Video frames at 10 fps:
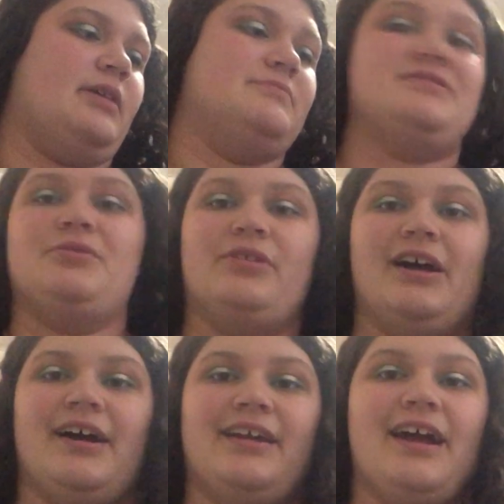So
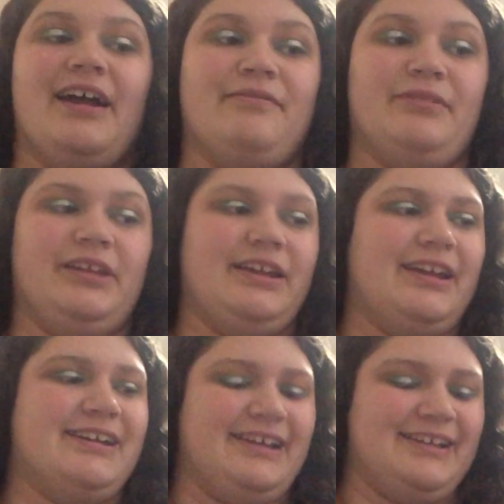glad. I really
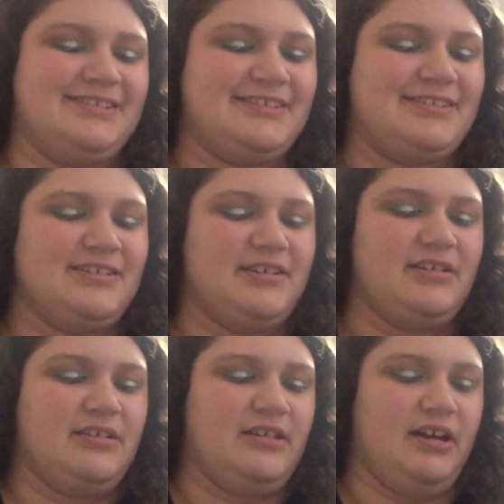needed it.
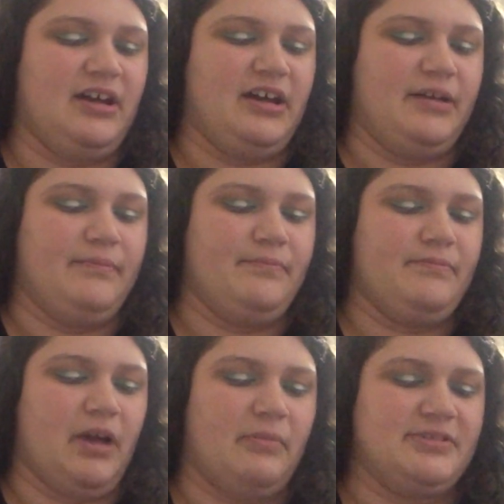I'm
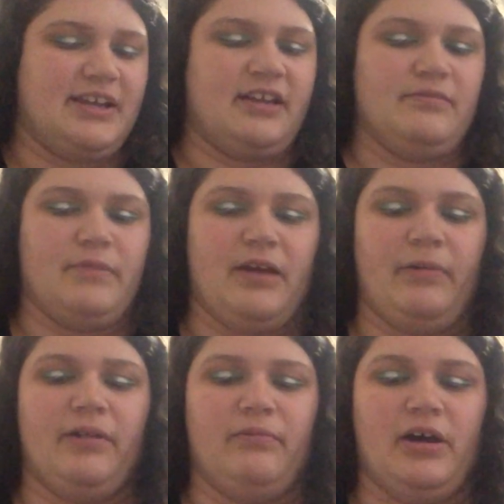taking my
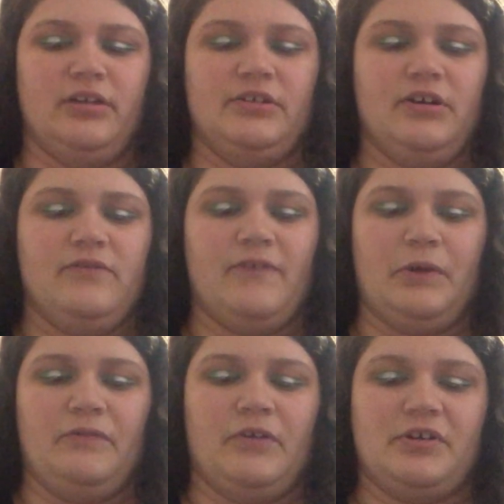Wet n Wild
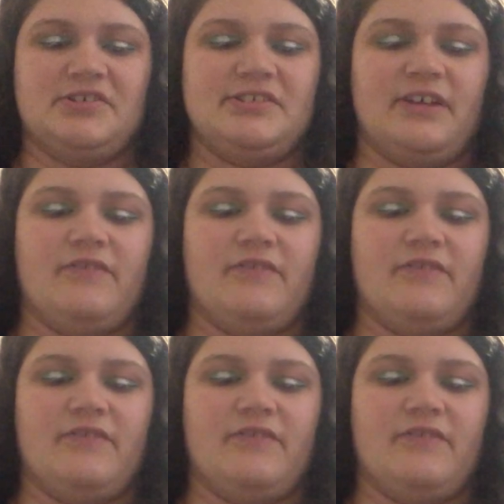Photo Focus Stick